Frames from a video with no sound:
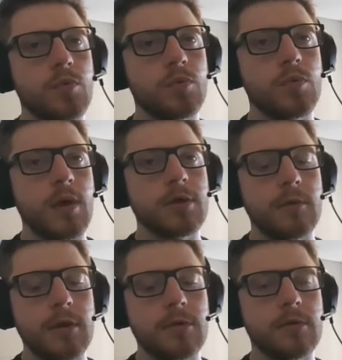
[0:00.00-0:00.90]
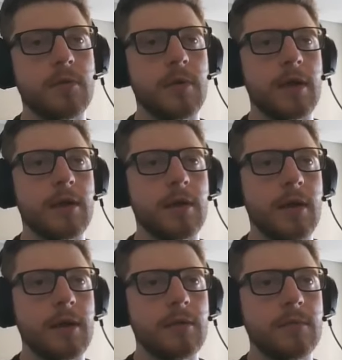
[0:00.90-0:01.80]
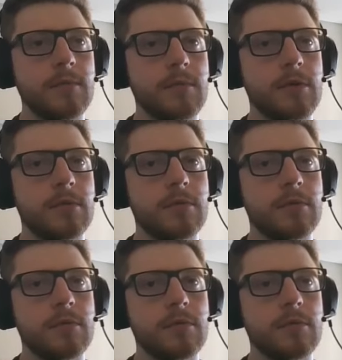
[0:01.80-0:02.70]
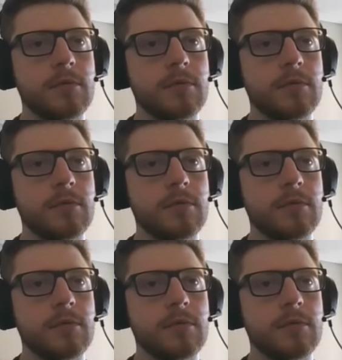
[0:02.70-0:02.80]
Actually, we need to create an item to do